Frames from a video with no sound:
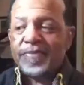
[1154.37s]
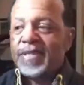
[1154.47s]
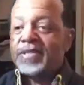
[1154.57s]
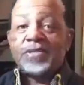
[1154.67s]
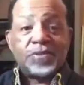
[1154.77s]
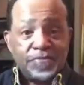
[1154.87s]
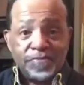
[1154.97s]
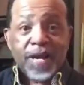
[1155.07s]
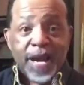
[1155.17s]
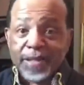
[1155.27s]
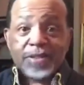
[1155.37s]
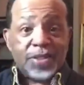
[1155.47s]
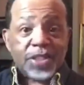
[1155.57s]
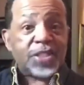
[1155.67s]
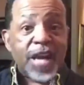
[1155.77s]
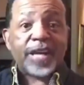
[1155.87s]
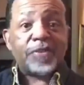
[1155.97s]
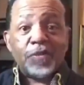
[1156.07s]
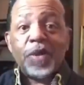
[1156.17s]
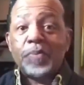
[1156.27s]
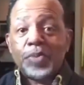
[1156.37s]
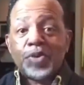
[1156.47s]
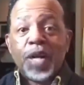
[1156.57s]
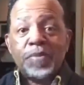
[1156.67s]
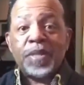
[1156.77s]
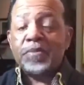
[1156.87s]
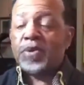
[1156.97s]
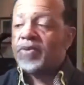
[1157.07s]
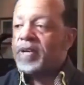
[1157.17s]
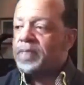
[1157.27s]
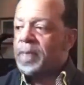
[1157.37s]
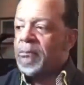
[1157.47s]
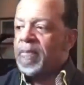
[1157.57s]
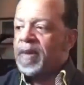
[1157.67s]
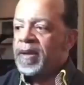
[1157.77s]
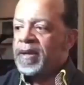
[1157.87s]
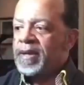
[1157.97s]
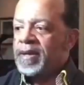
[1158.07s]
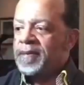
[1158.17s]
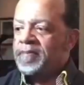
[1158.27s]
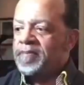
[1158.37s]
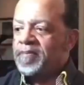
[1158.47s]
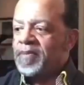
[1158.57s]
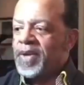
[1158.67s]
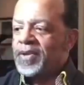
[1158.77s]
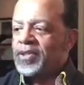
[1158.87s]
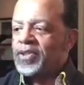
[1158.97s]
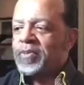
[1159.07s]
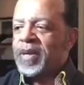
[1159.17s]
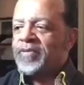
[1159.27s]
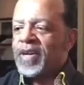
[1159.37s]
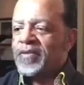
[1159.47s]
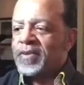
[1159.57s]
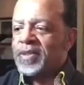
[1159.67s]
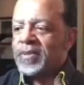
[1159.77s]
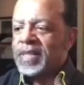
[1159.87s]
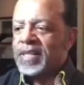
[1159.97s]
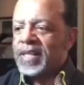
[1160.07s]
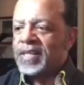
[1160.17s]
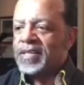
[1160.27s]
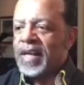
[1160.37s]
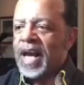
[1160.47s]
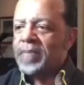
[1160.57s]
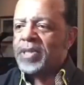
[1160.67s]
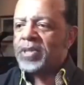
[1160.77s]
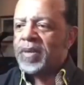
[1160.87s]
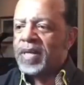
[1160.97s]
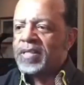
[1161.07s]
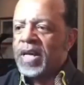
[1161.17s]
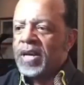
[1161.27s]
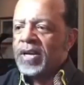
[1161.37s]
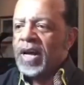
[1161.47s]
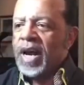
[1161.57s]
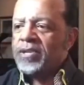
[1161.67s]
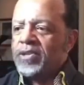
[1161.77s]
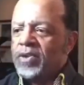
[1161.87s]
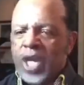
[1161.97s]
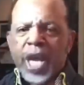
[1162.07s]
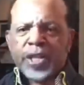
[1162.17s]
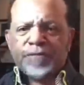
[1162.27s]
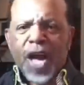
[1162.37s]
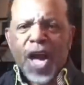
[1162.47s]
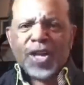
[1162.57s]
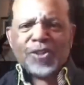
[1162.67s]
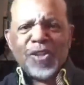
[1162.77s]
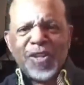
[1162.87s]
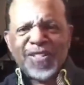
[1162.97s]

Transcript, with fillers: He's acts just like we portrayed him in the movie. Um, we always used to make fun of him. Somebody said, "They say, hi Bishop Ellis, how you doing? Sanctified."